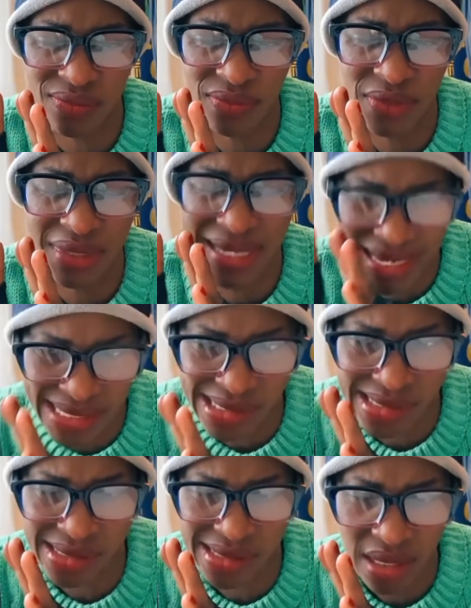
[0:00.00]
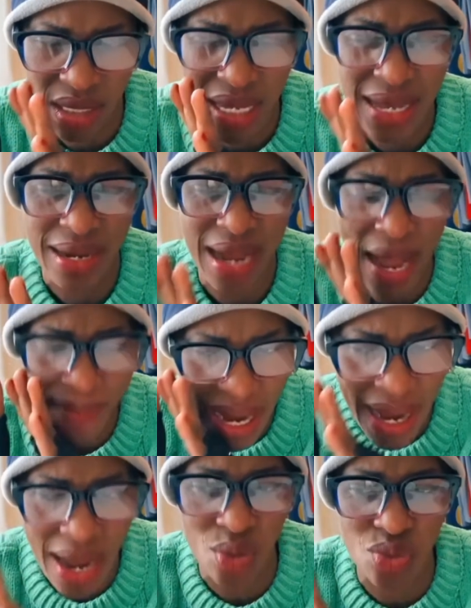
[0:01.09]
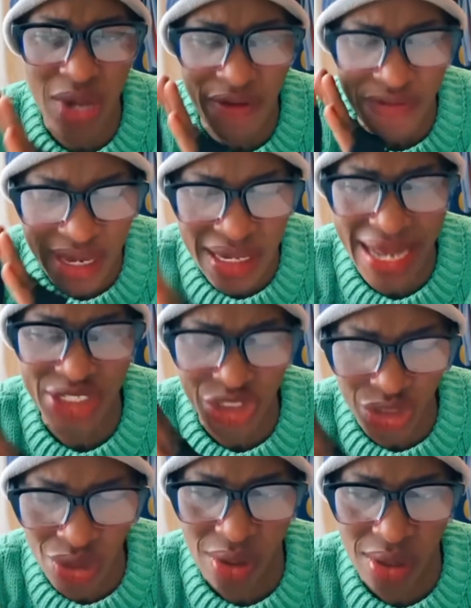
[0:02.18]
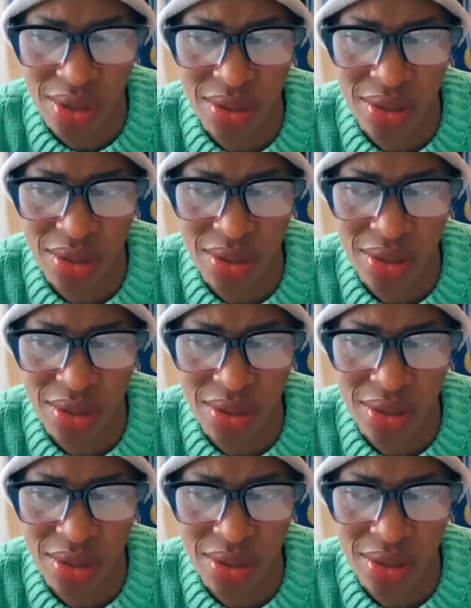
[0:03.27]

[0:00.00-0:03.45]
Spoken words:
Guys, kama hauna financial